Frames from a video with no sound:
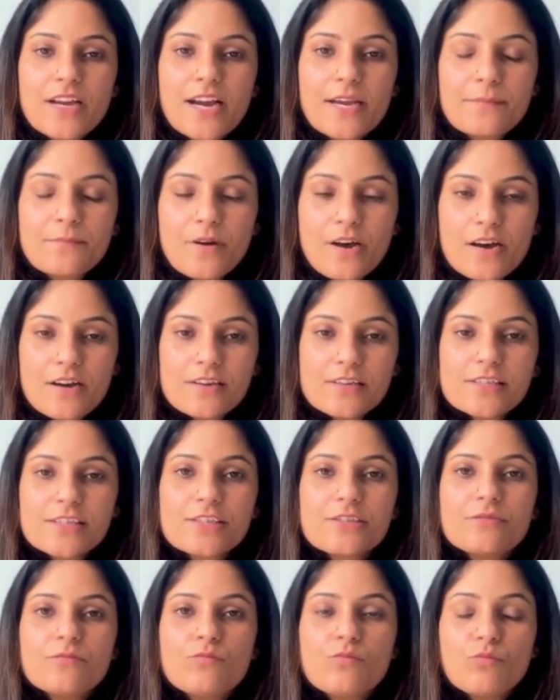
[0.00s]
I
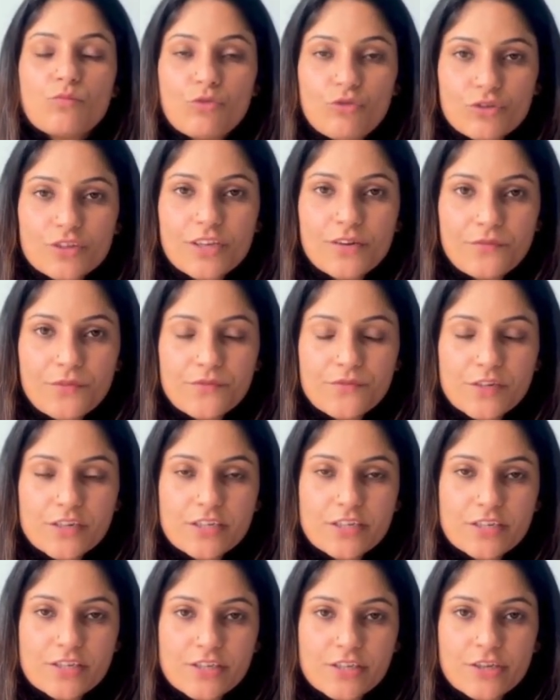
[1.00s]
passed more than 15
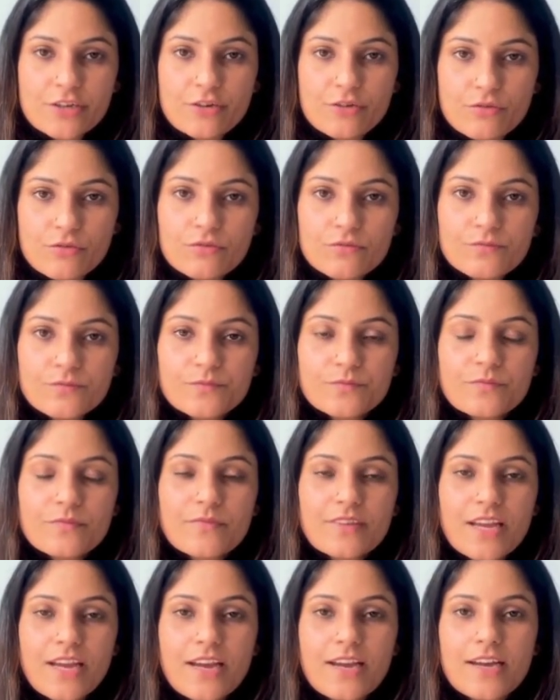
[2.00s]
years ago,
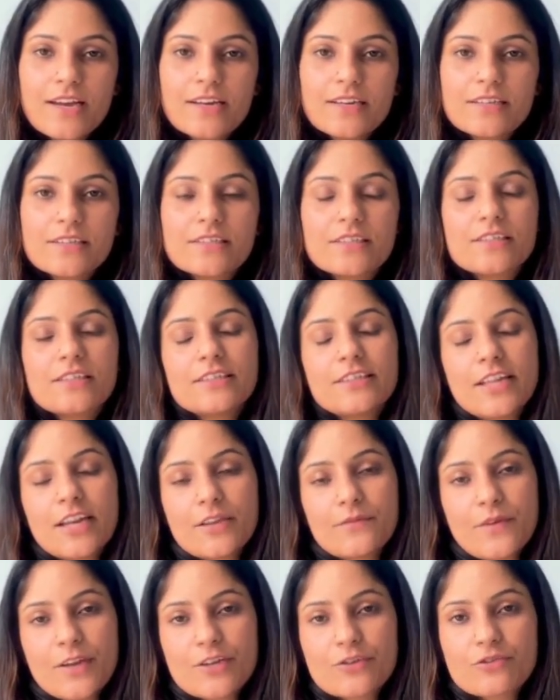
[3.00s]
and then I
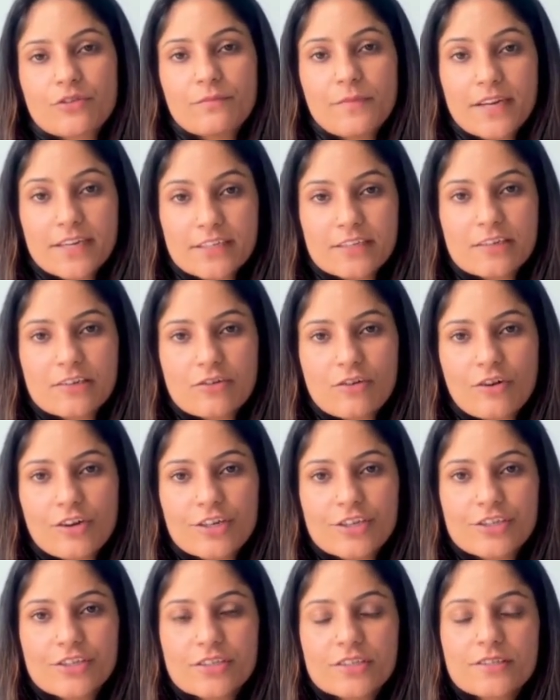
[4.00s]
went to a medical
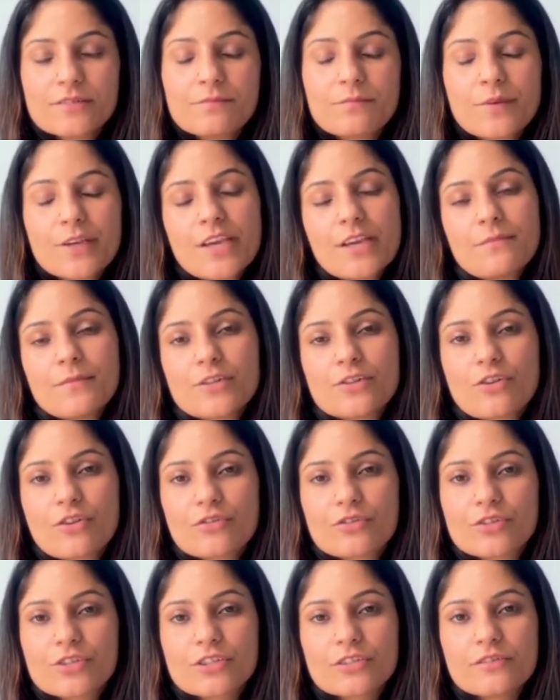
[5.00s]
college, became a
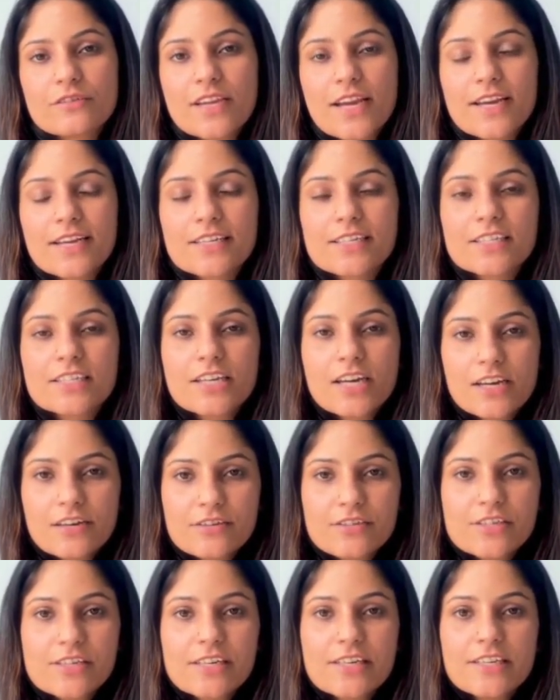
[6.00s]
doctor, and
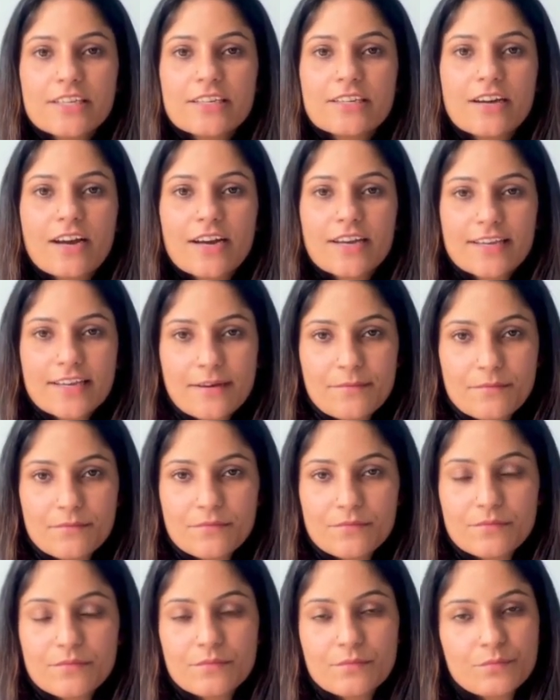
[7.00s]
currently I am
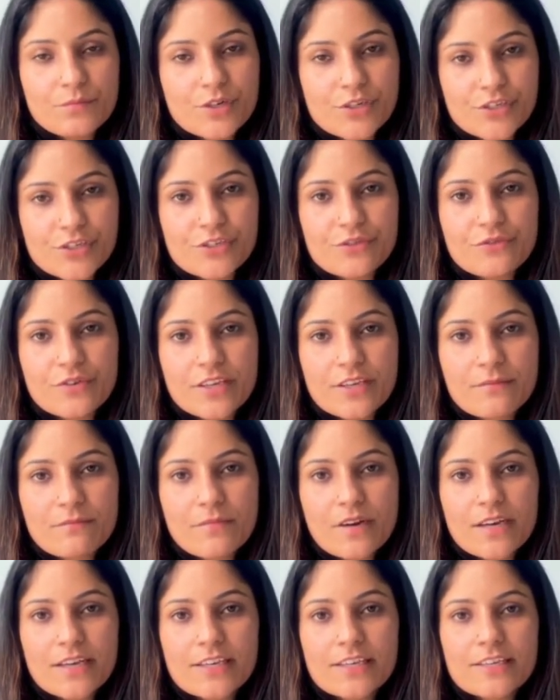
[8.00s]
pursuing
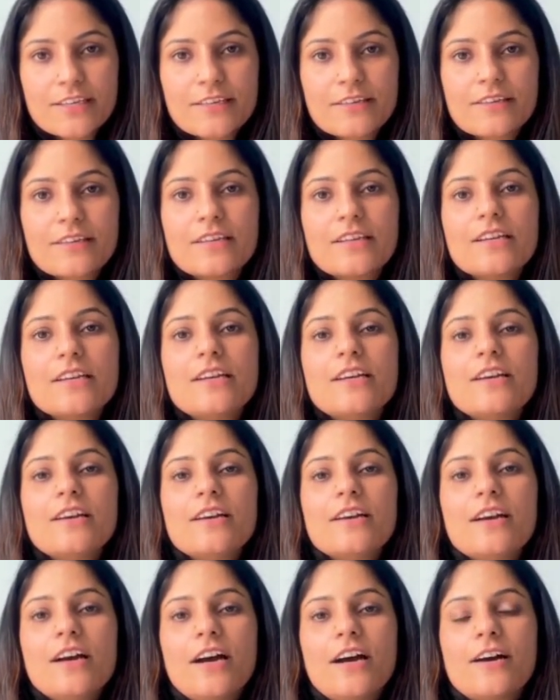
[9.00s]

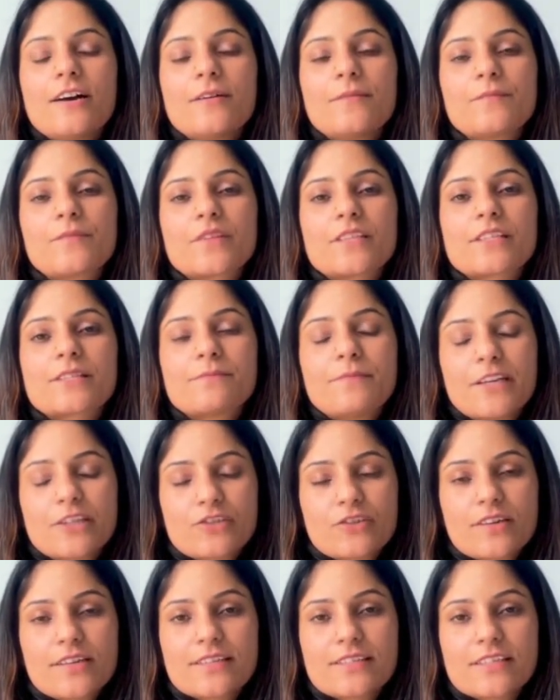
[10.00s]
my
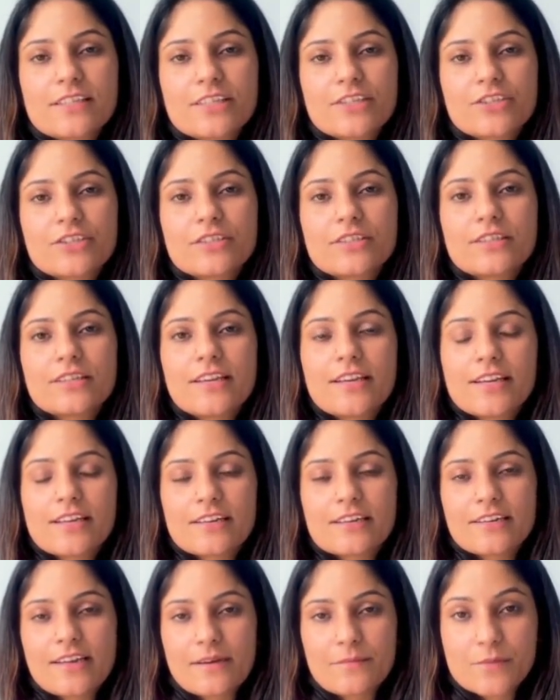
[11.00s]
specialization
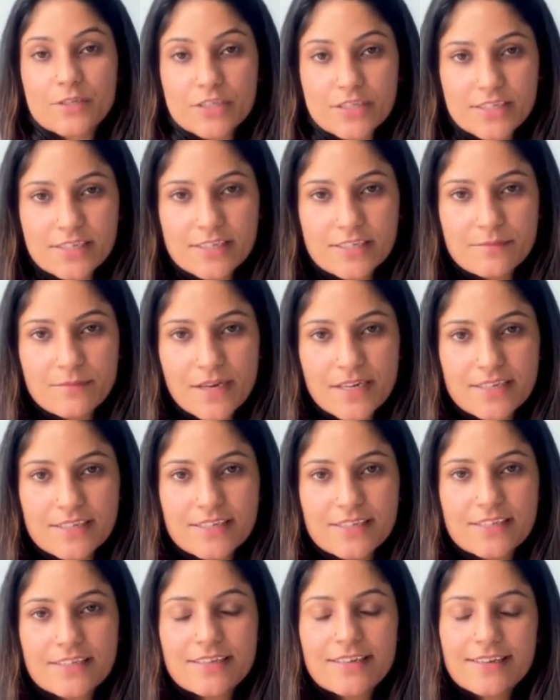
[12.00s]
in emergency
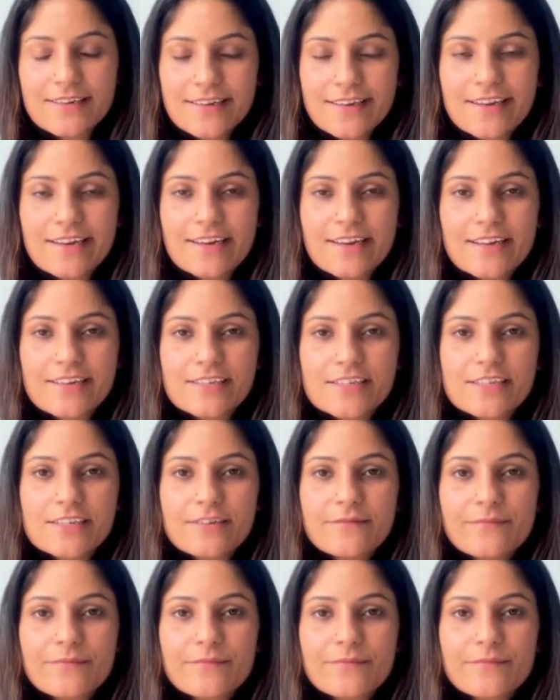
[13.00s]
medicine in England.